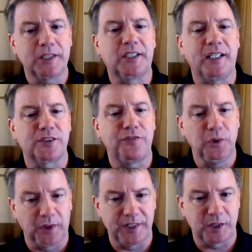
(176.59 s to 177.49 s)
much less
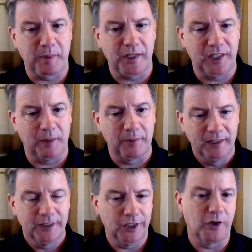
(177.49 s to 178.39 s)
fuel in the spaceship
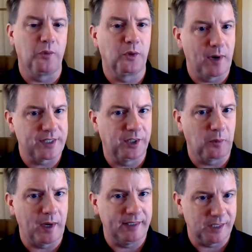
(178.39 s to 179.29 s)
to go the rest of
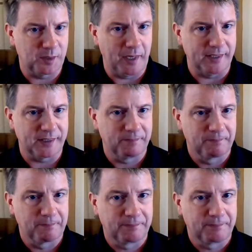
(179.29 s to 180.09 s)
the way into space.